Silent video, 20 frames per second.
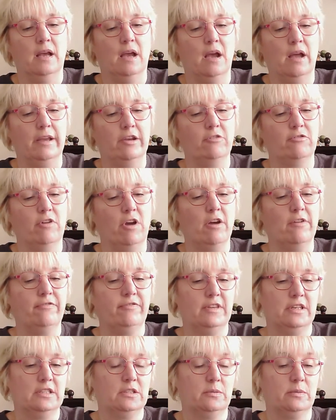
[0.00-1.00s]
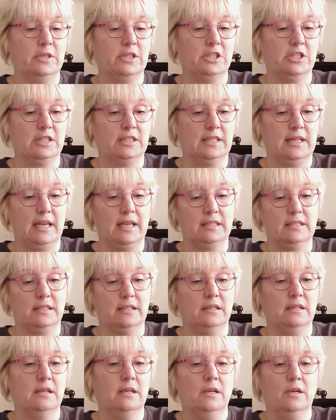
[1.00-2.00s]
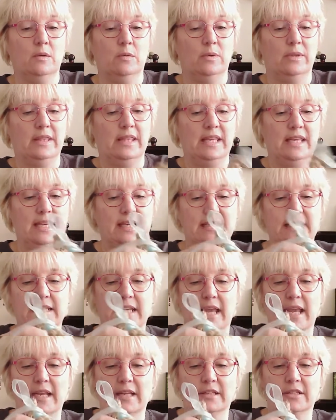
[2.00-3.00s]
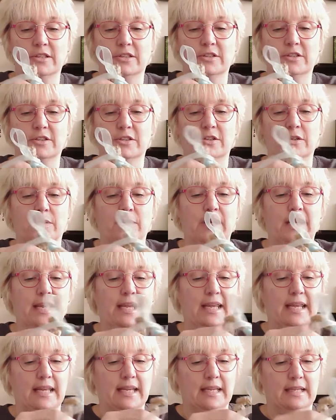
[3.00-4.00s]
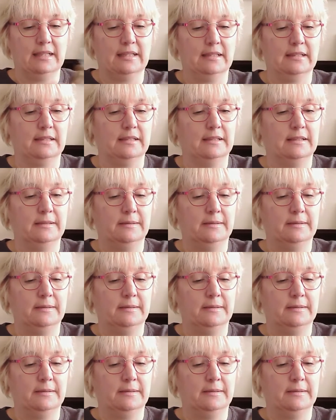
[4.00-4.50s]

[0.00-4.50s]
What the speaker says: I craft this witch's ladder with the intent to heal.